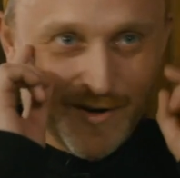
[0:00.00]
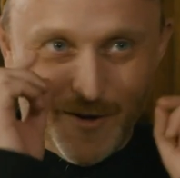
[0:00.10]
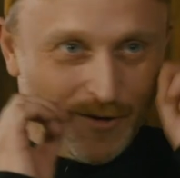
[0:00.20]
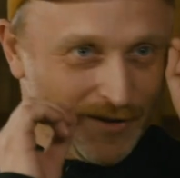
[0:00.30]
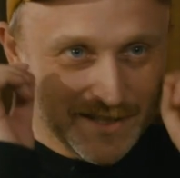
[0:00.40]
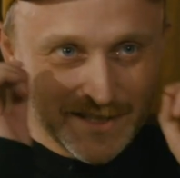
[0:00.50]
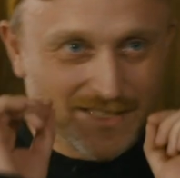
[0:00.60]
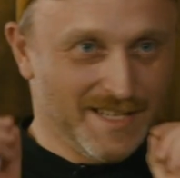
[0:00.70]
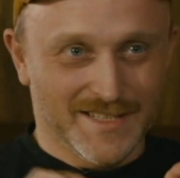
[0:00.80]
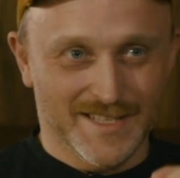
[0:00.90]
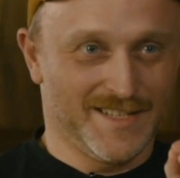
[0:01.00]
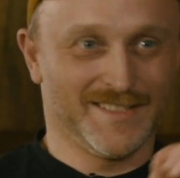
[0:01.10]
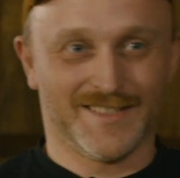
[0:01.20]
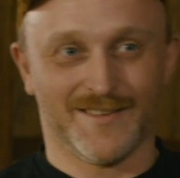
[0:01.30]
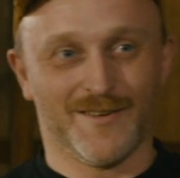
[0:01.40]
all these
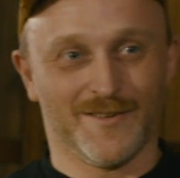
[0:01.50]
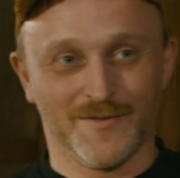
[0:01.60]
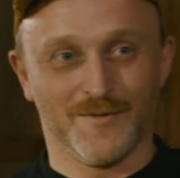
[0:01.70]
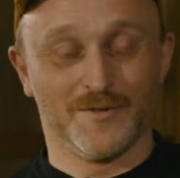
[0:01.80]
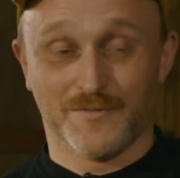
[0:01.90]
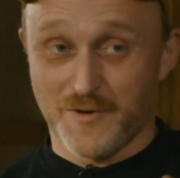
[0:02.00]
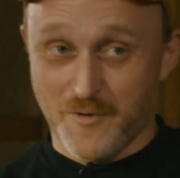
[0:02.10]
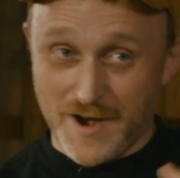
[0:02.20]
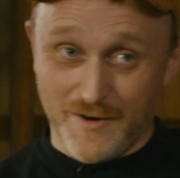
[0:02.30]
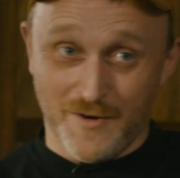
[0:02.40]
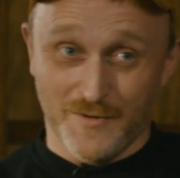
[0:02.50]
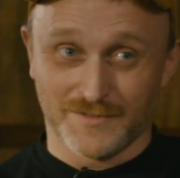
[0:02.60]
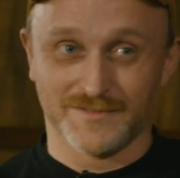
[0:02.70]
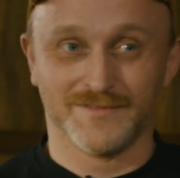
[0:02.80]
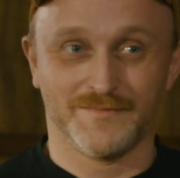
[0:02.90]
details on the road for quite a
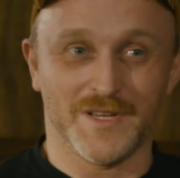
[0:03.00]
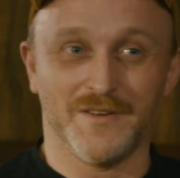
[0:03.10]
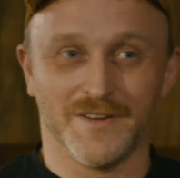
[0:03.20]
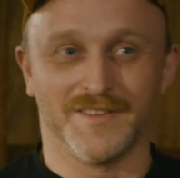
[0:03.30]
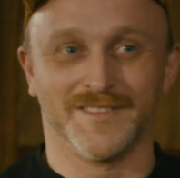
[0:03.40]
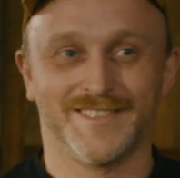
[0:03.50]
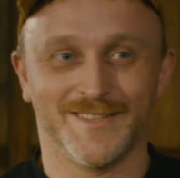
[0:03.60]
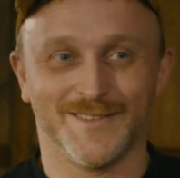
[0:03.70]
long period.